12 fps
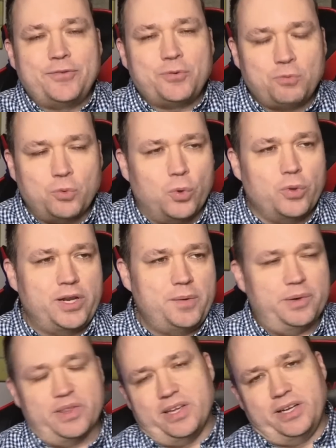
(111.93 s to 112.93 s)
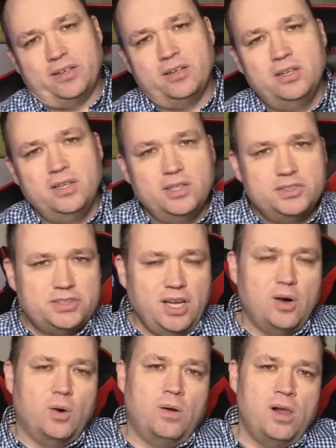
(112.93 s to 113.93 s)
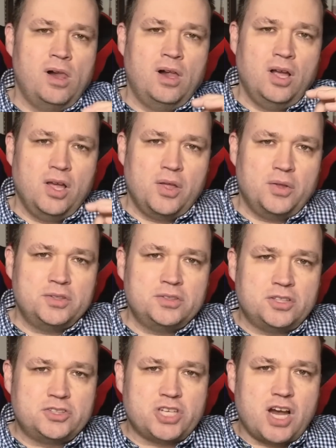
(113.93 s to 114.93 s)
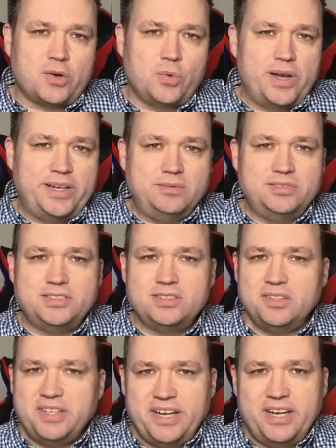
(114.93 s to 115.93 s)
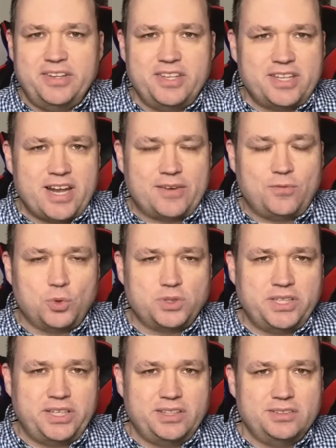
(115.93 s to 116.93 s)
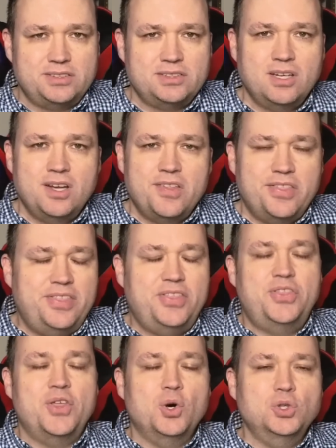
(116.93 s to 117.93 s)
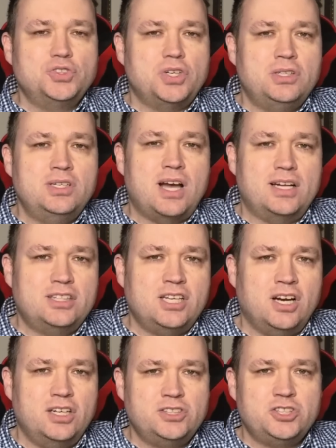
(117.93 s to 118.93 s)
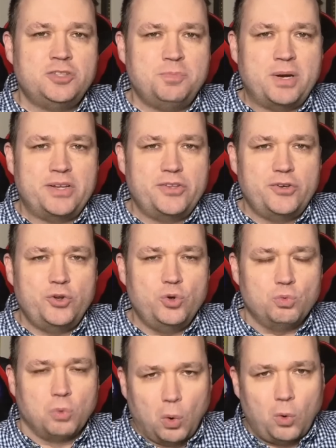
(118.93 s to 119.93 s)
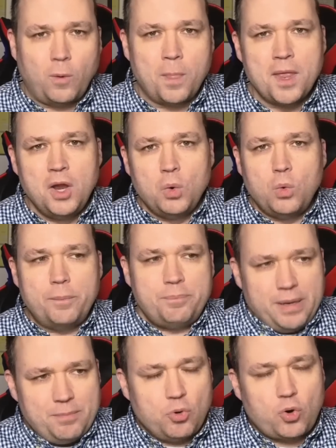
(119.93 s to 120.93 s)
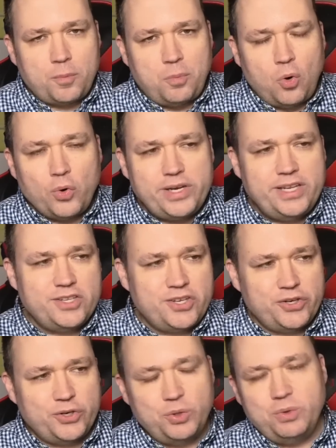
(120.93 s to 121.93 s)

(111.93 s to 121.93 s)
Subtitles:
rule and everything. So the Shockwaves and the TAC-14s, those are not touched by the new rule. What people are pointing to